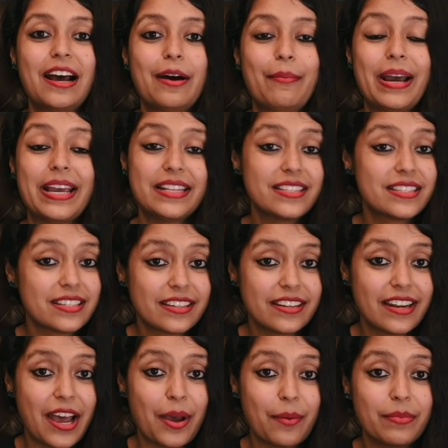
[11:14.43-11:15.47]
My
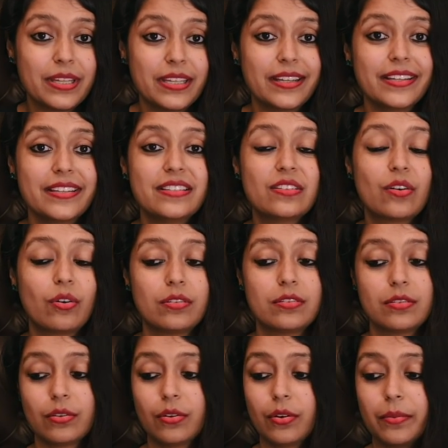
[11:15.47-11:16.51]
Instagram is
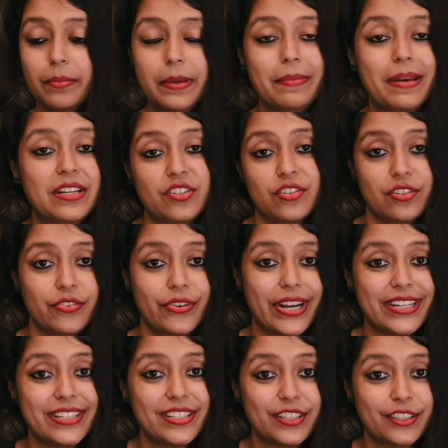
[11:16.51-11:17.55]
also going to be mentioned
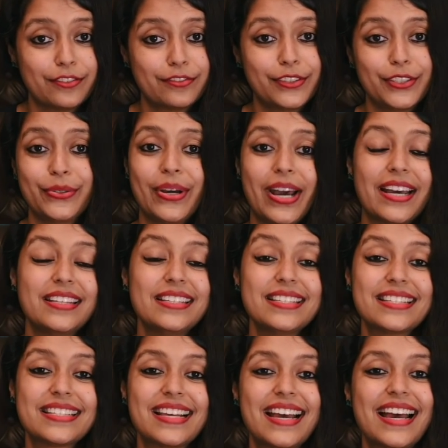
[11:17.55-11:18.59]
right here for you
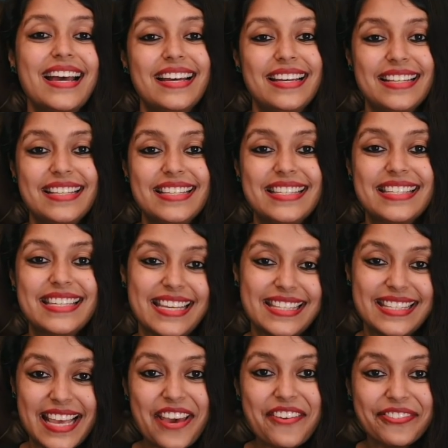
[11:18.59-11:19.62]
guys. Stay
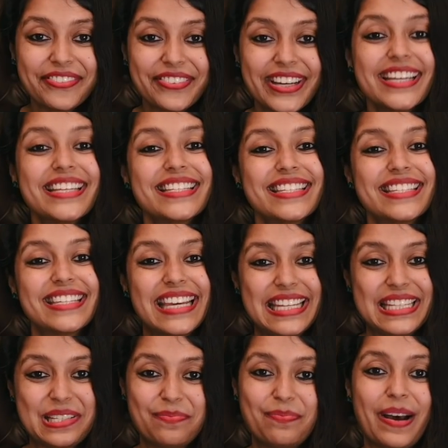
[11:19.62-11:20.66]
safe, stay
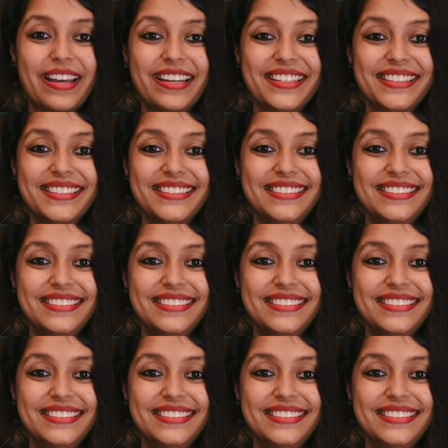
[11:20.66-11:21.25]
inspired.